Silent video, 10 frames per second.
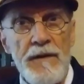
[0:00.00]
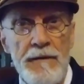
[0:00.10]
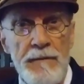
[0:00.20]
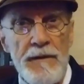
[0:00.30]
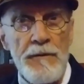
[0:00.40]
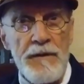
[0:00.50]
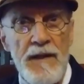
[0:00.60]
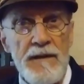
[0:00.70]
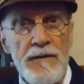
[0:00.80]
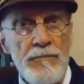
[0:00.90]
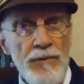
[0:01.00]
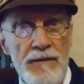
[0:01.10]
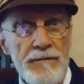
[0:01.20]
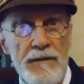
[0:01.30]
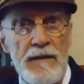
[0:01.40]
and relocated
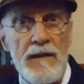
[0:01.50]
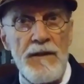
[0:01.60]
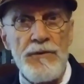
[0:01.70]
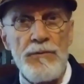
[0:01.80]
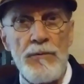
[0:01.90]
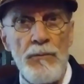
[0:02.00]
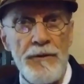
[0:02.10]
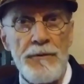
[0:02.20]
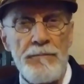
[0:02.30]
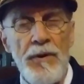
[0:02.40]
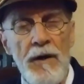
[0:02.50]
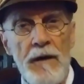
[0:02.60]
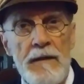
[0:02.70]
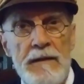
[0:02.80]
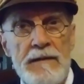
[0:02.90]
briefly to Winter
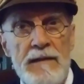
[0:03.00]
Park.